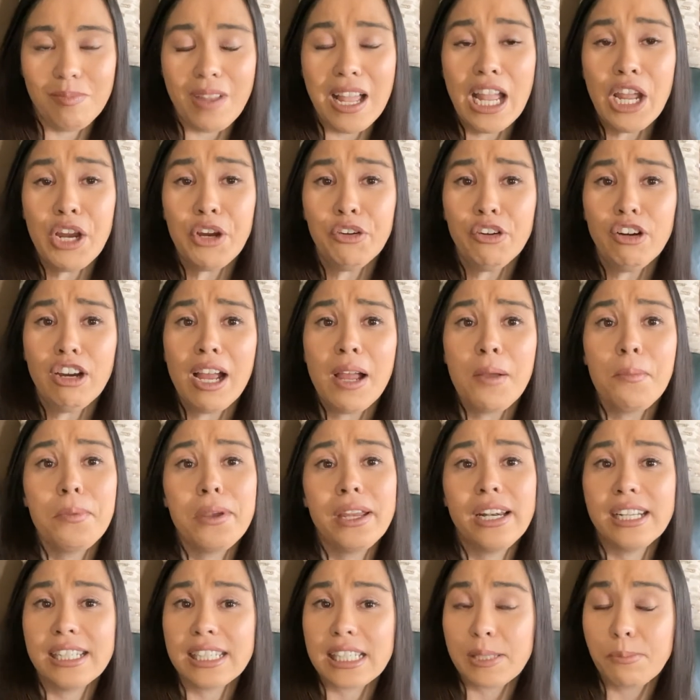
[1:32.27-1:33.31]
I grew up
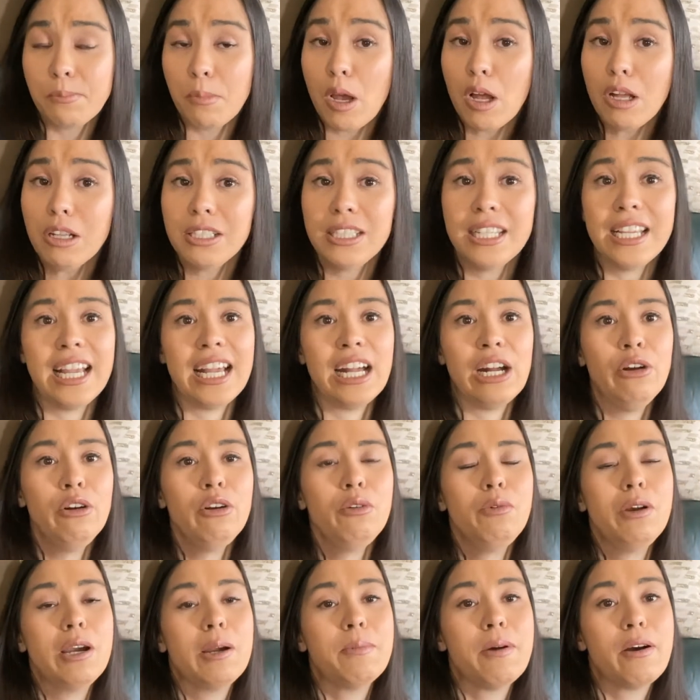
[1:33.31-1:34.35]
in a small
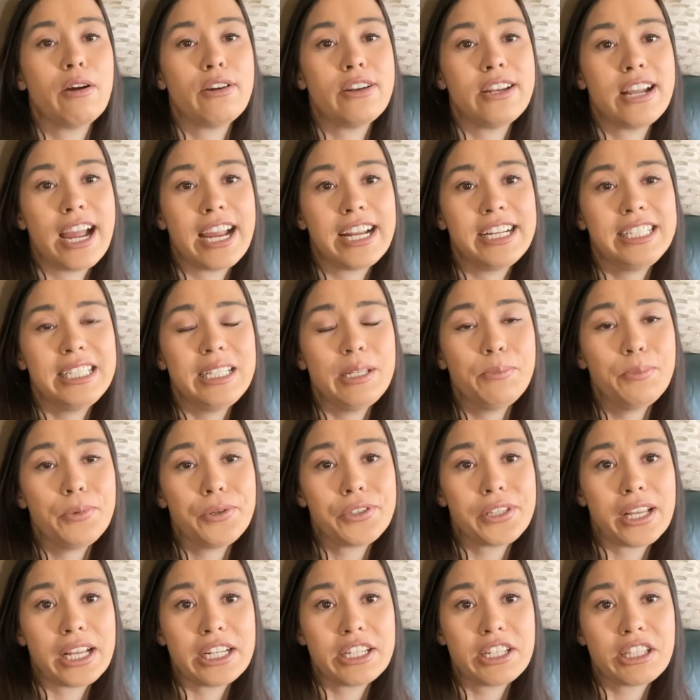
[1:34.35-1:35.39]
town where about ninety
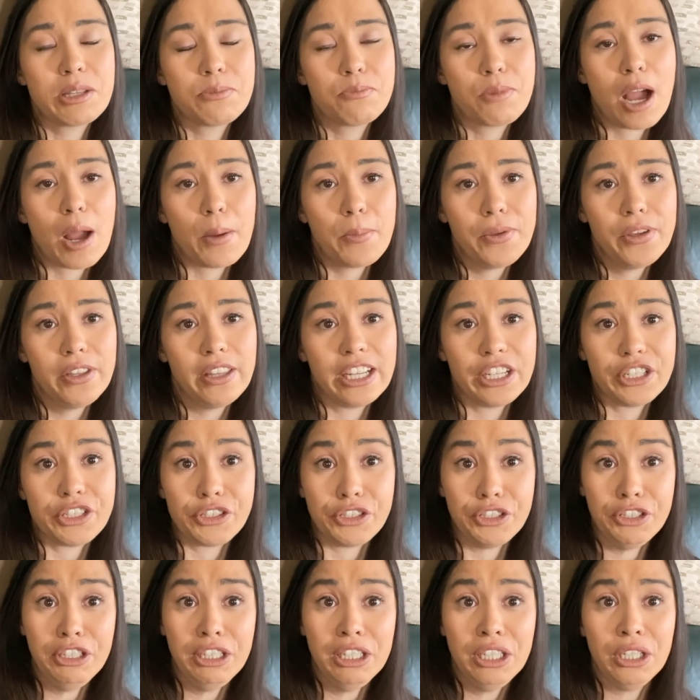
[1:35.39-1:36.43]
percent of the
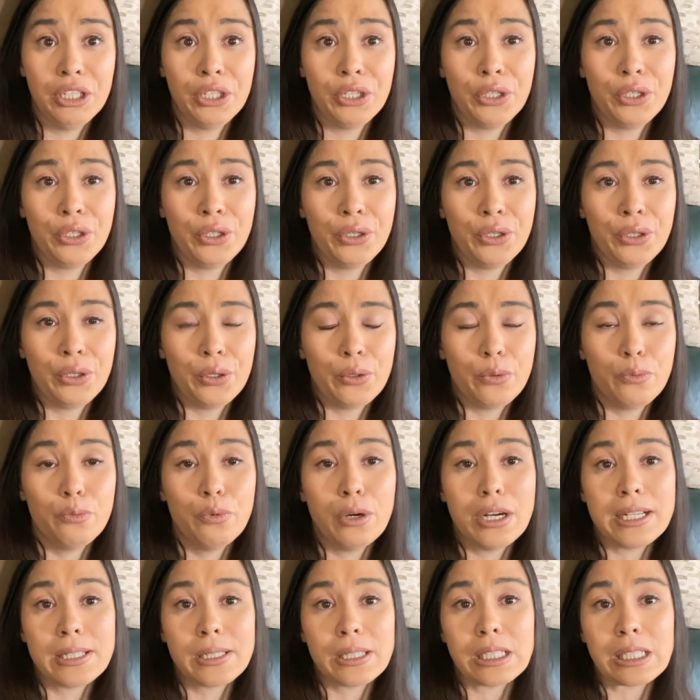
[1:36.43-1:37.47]
population
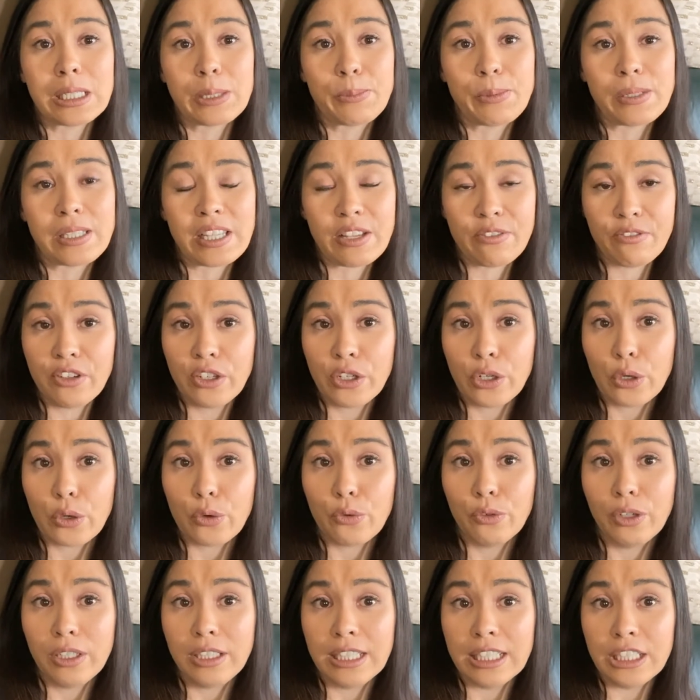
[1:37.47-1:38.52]
was a specific
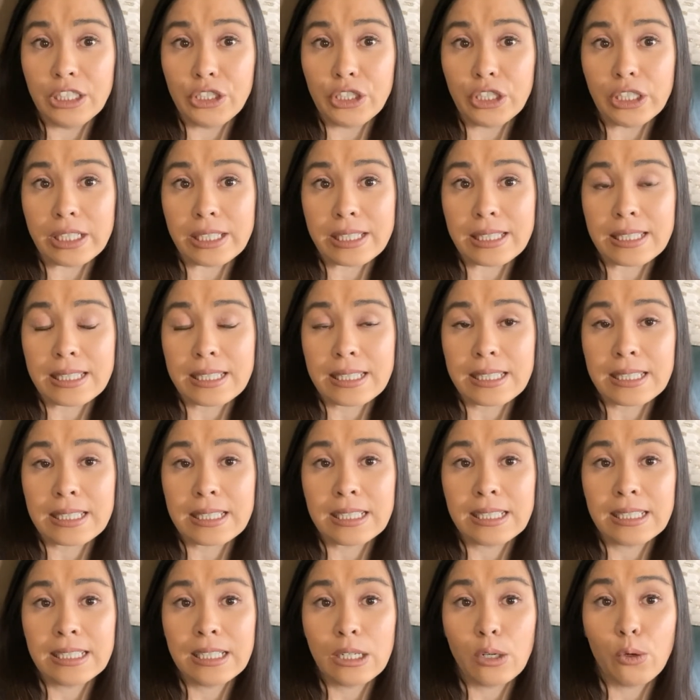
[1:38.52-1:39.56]
religious
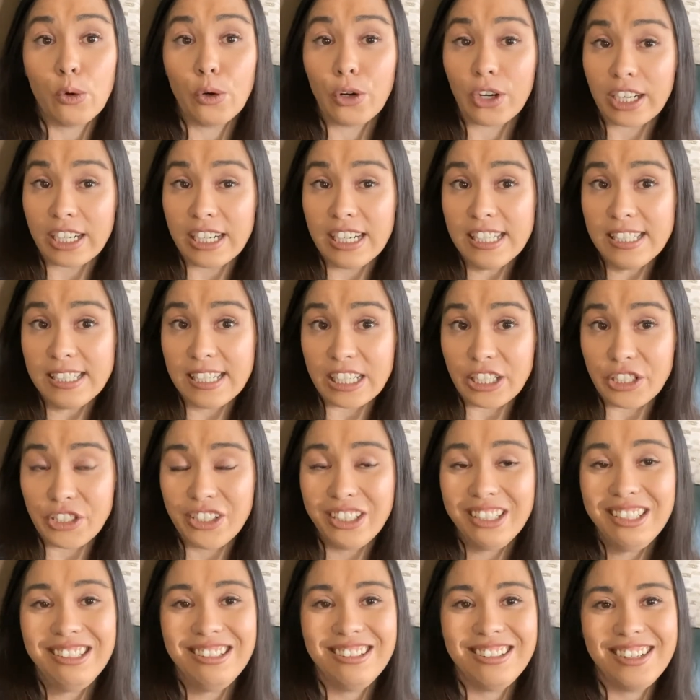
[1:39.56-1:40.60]

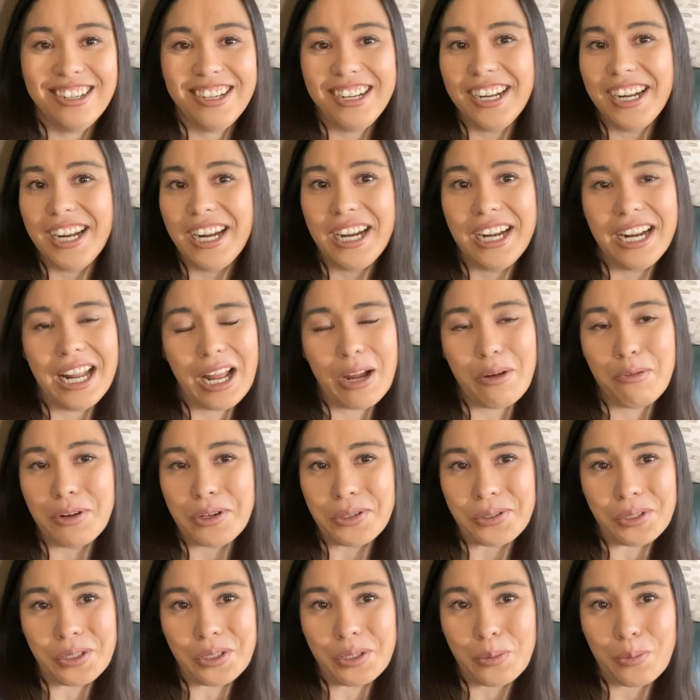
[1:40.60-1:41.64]
organization, and I
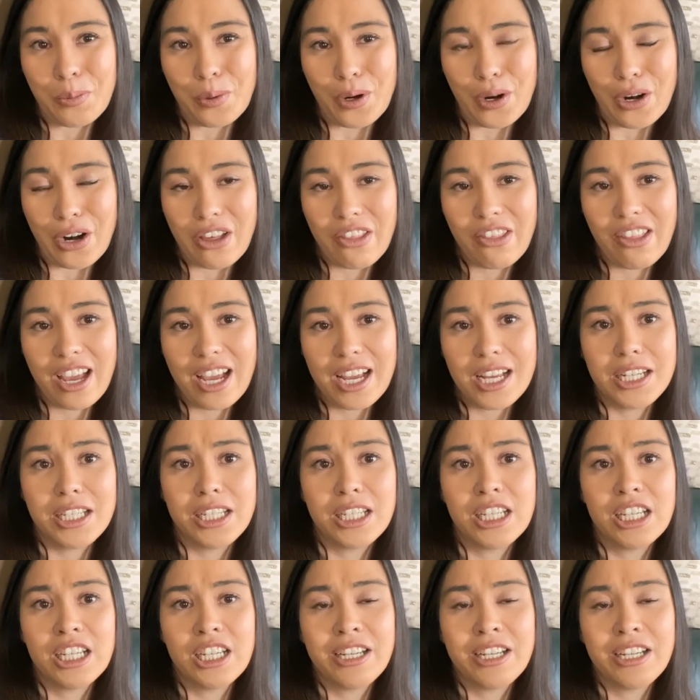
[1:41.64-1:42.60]
wasn't a part of that.